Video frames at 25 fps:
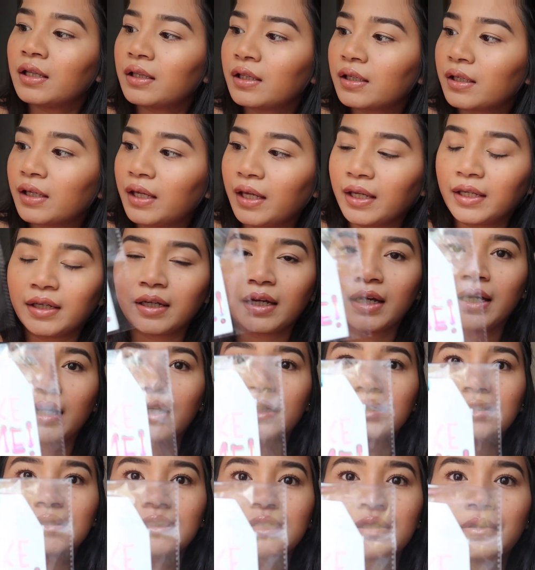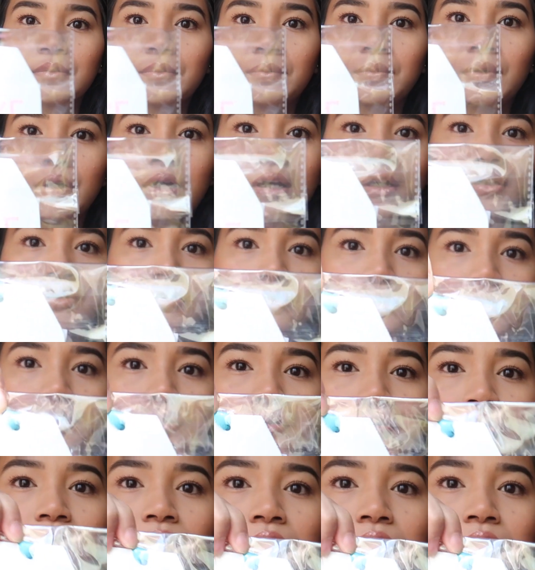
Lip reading: the cake has also